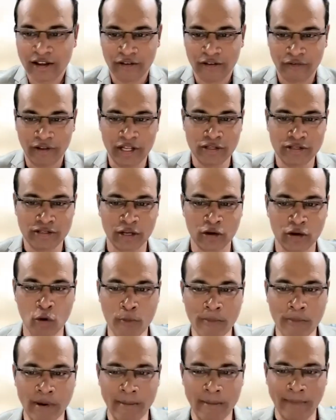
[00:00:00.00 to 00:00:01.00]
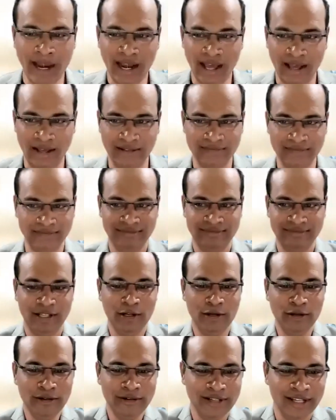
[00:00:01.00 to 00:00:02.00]
When you say Kumbh Mela,
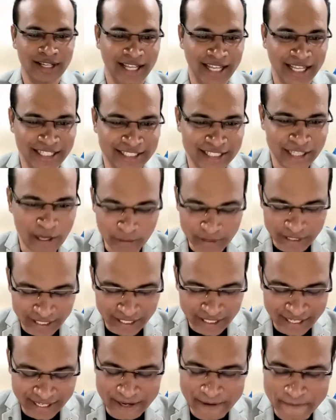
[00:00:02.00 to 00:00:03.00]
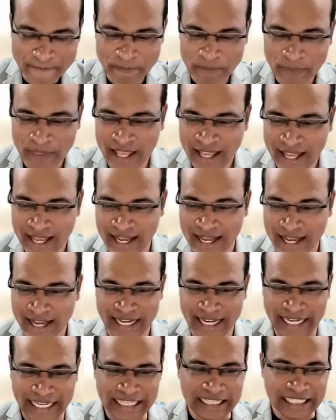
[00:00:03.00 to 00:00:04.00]
you know, in South India,
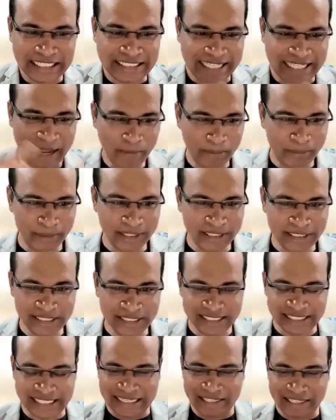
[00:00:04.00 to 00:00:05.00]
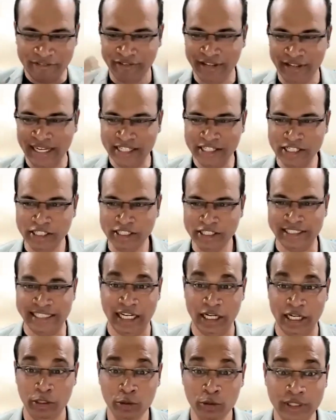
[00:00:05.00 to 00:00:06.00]
in the temples, in the villages,
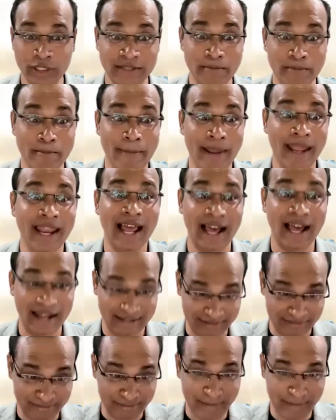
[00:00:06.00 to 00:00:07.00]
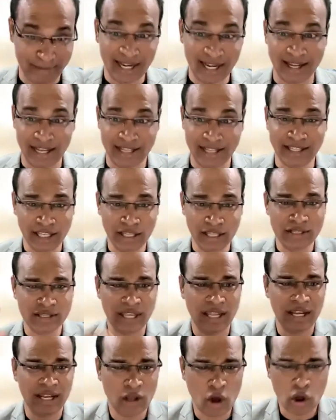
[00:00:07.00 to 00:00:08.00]
they do this Mela. I think
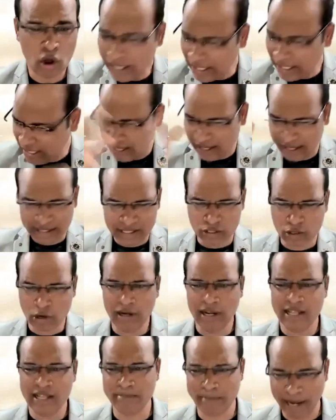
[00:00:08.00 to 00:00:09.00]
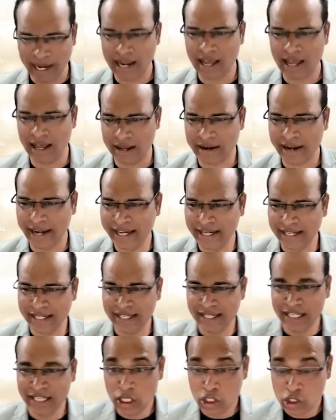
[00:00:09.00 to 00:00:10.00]
in all India, it's called as Mela,
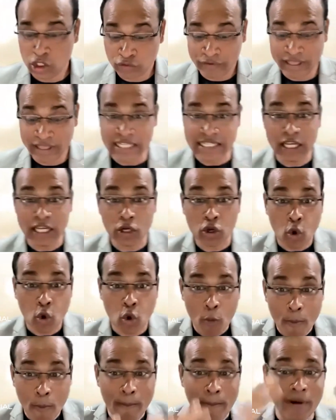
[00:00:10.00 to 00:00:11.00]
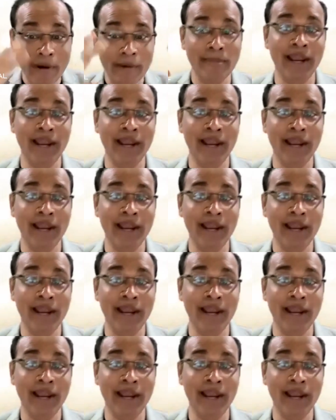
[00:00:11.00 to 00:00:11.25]
right? So when they say Kumbh